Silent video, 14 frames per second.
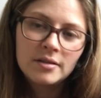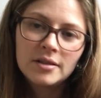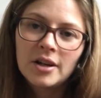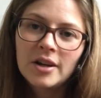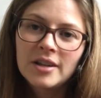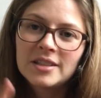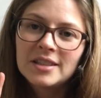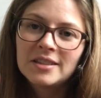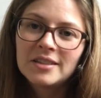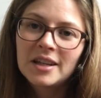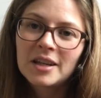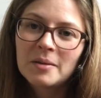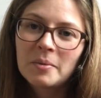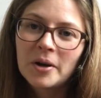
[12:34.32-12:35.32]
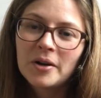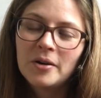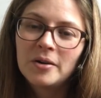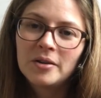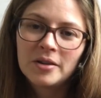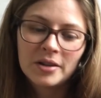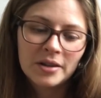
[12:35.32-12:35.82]
now I didn't think about
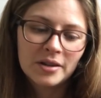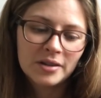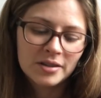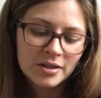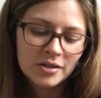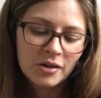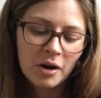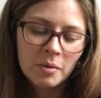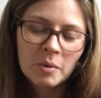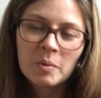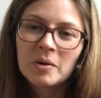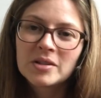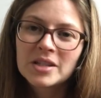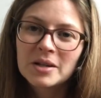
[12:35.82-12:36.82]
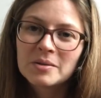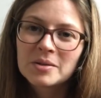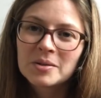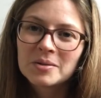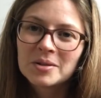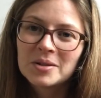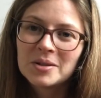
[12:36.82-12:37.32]
all the describing words I was
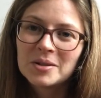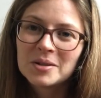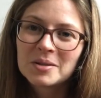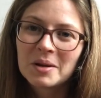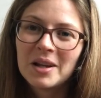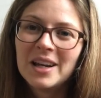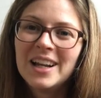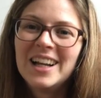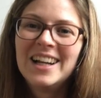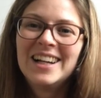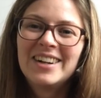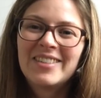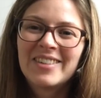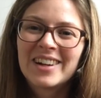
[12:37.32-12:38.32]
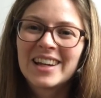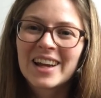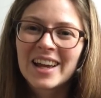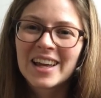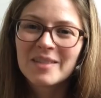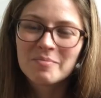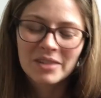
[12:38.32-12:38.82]
going to use when I
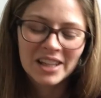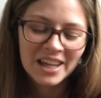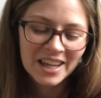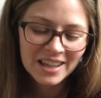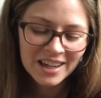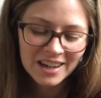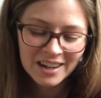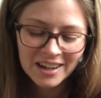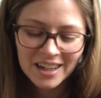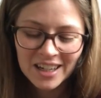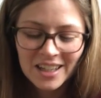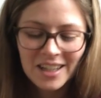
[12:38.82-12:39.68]
hit play there.